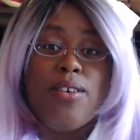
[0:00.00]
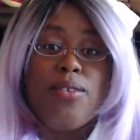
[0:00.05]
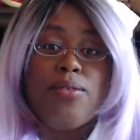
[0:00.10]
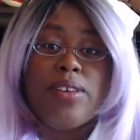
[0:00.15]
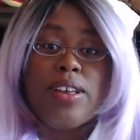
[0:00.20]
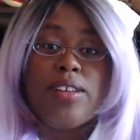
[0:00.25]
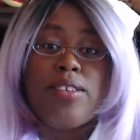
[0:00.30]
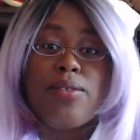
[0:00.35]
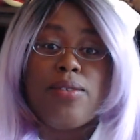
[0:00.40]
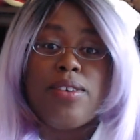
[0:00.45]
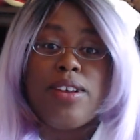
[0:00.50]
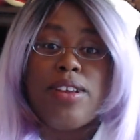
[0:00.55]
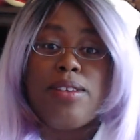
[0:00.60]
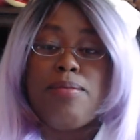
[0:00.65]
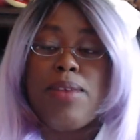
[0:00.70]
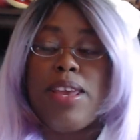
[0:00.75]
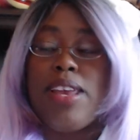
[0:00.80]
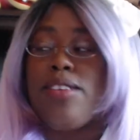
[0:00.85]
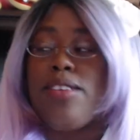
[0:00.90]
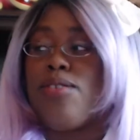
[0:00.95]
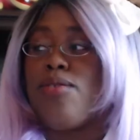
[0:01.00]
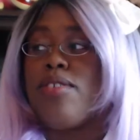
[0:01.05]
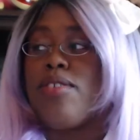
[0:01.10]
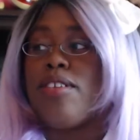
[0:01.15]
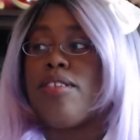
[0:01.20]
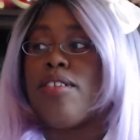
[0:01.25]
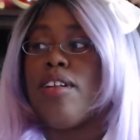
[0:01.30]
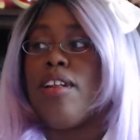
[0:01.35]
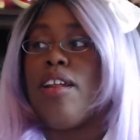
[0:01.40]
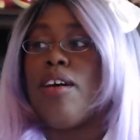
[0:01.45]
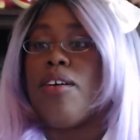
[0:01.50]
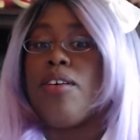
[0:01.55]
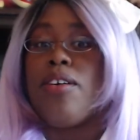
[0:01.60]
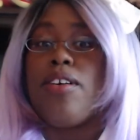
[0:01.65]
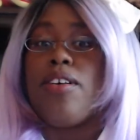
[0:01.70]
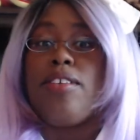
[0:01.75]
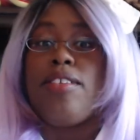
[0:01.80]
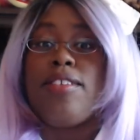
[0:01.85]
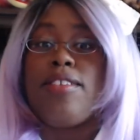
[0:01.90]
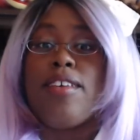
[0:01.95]
Victorian Maiden, you just
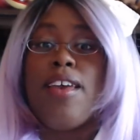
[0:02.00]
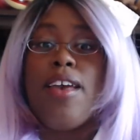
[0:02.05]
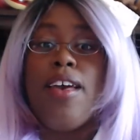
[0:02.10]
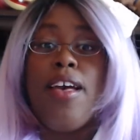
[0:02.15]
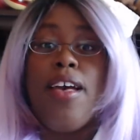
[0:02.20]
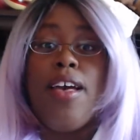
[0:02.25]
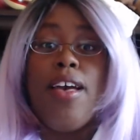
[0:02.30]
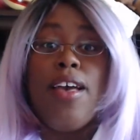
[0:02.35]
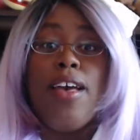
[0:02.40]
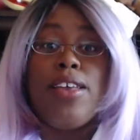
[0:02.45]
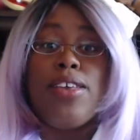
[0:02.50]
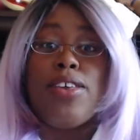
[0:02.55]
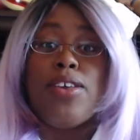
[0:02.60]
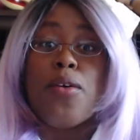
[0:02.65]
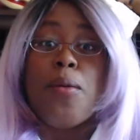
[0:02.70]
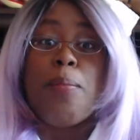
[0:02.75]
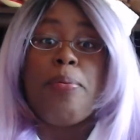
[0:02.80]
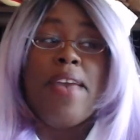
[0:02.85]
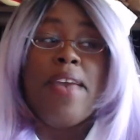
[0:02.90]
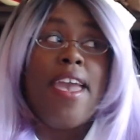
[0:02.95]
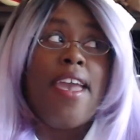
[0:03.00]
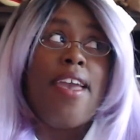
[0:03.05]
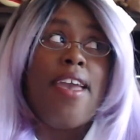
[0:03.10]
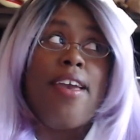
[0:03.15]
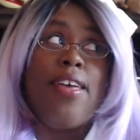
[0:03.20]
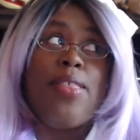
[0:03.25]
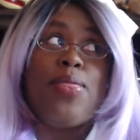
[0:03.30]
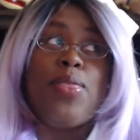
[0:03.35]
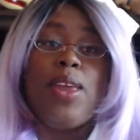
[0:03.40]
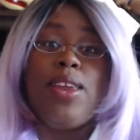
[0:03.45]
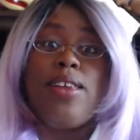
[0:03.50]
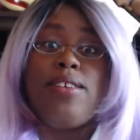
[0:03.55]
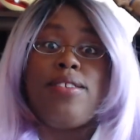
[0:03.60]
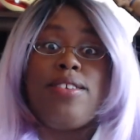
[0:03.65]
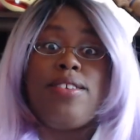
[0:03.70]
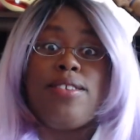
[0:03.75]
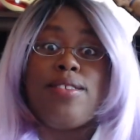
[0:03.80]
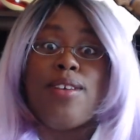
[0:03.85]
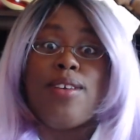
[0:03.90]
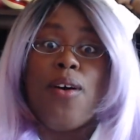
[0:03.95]
lost your path, and it's
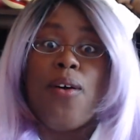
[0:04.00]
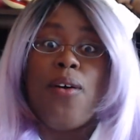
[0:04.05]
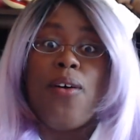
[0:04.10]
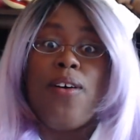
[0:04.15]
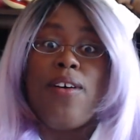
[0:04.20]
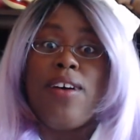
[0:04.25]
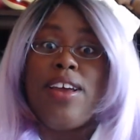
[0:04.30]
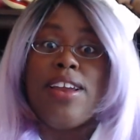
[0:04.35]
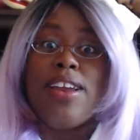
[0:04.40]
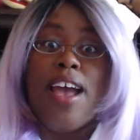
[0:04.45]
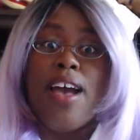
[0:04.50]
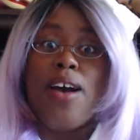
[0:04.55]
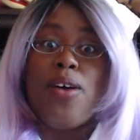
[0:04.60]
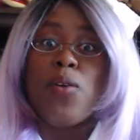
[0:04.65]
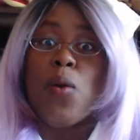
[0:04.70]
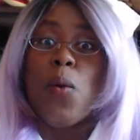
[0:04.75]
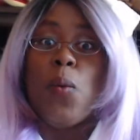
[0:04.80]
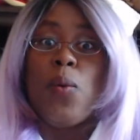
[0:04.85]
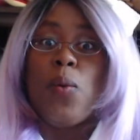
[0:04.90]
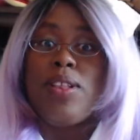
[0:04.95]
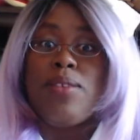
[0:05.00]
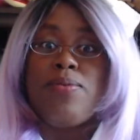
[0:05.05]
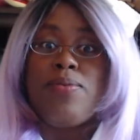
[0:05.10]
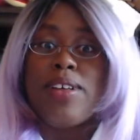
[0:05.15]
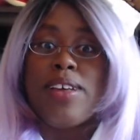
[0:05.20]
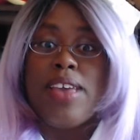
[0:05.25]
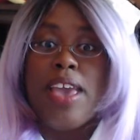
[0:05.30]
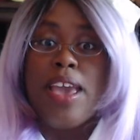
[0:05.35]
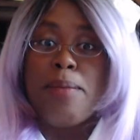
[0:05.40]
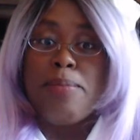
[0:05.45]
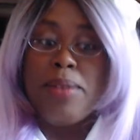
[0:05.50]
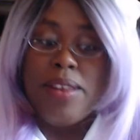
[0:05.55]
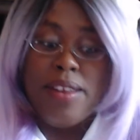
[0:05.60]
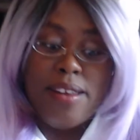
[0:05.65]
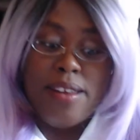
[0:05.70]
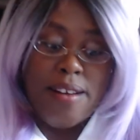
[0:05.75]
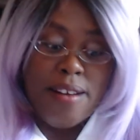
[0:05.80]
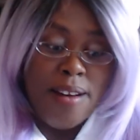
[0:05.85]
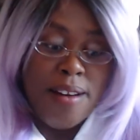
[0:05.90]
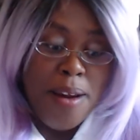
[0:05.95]
just gone. I don't know what the fuck happened
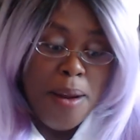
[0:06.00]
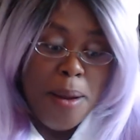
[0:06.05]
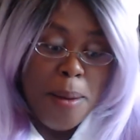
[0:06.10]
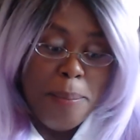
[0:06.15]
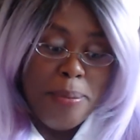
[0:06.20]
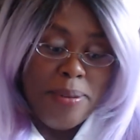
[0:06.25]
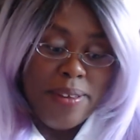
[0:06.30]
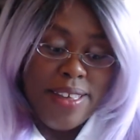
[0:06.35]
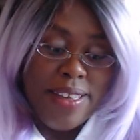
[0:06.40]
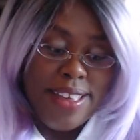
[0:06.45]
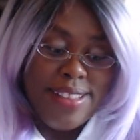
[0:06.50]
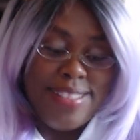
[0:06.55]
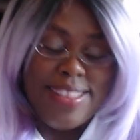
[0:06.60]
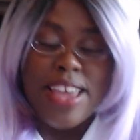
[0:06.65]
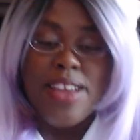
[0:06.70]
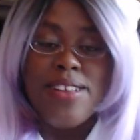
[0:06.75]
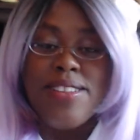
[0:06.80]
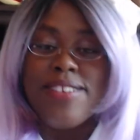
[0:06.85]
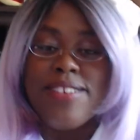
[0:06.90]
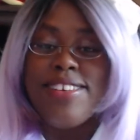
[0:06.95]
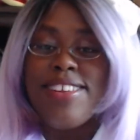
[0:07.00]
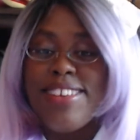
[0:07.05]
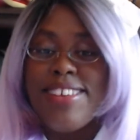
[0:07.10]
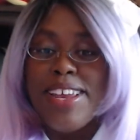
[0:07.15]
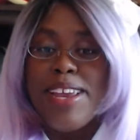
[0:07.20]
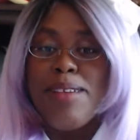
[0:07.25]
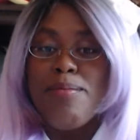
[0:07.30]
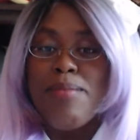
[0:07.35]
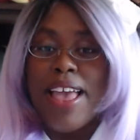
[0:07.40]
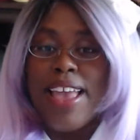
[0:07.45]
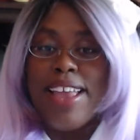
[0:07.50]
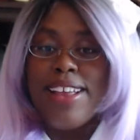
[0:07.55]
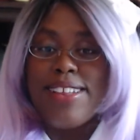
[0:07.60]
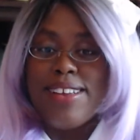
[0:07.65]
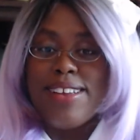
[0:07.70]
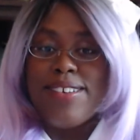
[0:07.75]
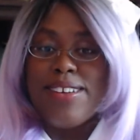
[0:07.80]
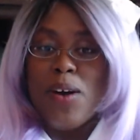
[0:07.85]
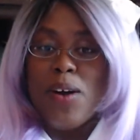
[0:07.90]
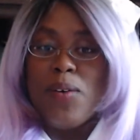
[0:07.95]
there, but they they seem like
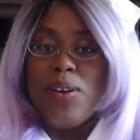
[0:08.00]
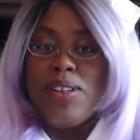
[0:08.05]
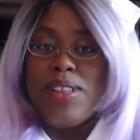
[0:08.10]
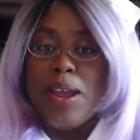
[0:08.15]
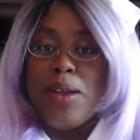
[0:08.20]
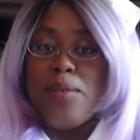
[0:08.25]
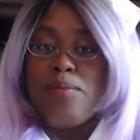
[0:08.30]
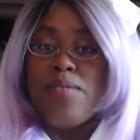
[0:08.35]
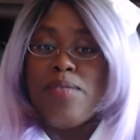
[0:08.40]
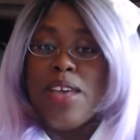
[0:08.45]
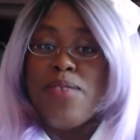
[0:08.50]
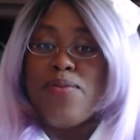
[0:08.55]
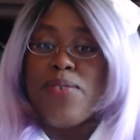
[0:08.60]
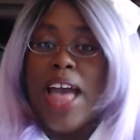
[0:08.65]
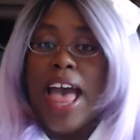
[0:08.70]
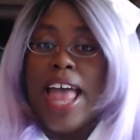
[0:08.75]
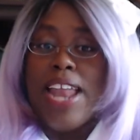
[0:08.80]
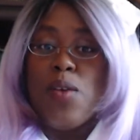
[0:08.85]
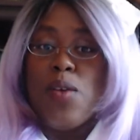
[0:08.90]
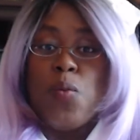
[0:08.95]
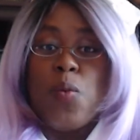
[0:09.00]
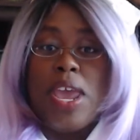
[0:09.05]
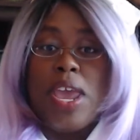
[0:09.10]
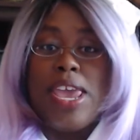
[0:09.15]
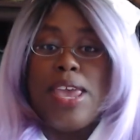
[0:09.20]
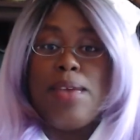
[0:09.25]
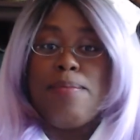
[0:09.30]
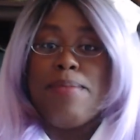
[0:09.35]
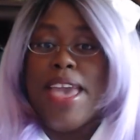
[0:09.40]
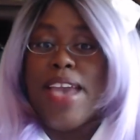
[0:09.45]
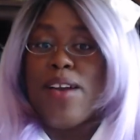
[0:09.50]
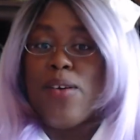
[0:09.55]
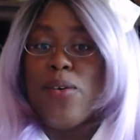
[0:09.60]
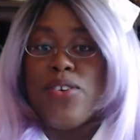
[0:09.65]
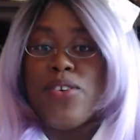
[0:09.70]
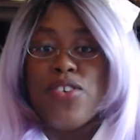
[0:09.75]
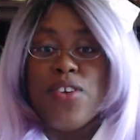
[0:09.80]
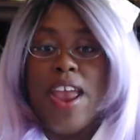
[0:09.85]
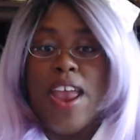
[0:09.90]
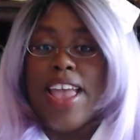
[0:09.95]
they're going, they they've gotten way back on
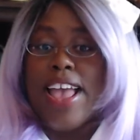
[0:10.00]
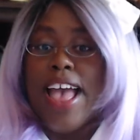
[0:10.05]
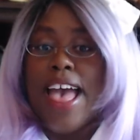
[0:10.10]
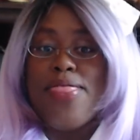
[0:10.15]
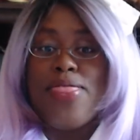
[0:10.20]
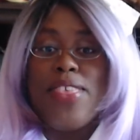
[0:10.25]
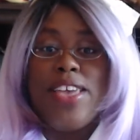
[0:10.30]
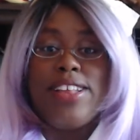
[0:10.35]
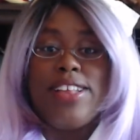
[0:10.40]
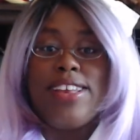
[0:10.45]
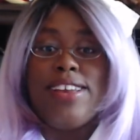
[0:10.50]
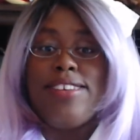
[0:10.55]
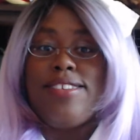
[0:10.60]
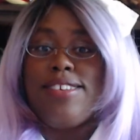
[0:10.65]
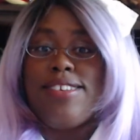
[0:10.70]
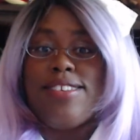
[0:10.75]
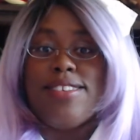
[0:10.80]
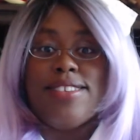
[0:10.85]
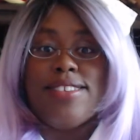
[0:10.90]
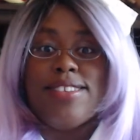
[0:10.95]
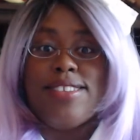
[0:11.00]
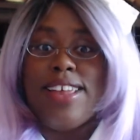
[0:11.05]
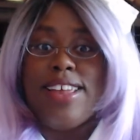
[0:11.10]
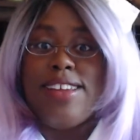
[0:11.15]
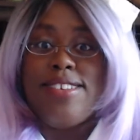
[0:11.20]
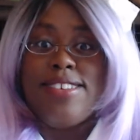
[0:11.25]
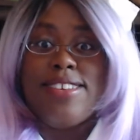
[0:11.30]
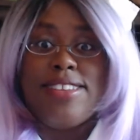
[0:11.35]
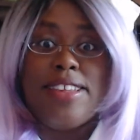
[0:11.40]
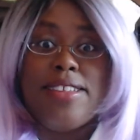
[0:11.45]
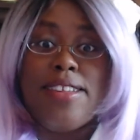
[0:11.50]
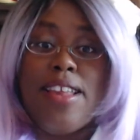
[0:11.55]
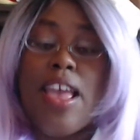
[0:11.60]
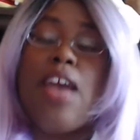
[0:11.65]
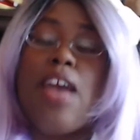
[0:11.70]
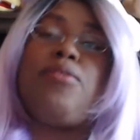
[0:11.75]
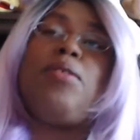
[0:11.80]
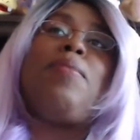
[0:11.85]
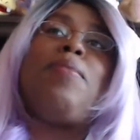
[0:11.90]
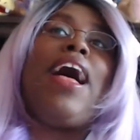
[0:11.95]
track. I think they just they just
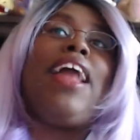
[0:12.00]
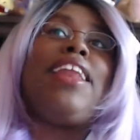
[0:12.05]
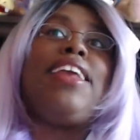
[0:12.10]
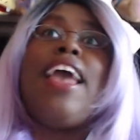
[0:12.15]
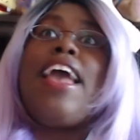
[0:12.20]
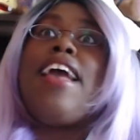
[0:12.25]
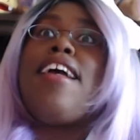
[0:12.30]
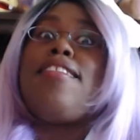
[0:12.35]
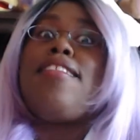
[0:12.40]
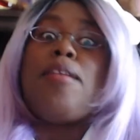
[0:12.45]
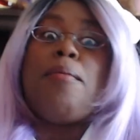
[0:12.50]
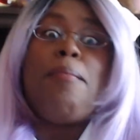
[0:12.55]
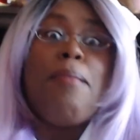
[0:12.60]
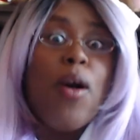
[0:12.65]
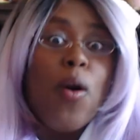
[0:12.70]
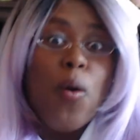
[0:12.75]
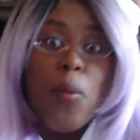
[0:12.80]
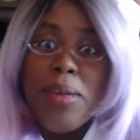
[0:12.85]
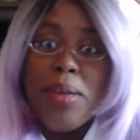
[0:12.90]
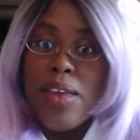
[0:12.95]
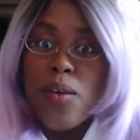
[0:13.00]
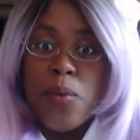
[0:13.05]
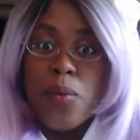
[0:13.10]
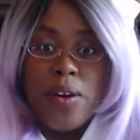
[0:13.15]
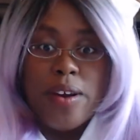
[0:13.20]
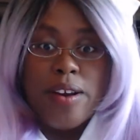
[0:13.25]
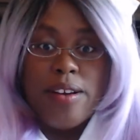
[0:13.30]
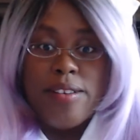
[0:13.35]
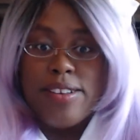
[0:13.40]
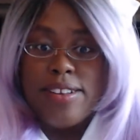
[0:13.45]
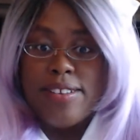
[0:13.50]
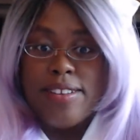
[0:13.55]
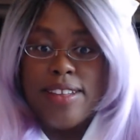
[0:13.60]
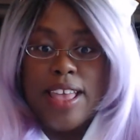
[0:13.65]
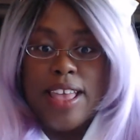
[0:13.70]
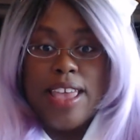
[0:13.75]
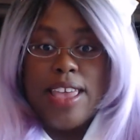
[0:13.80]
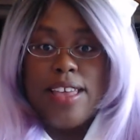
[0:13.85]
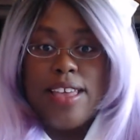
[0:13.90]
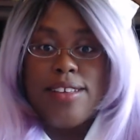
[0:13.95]
everybody has a moment where they're just
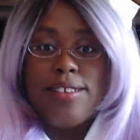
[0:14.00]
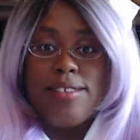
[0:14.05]
like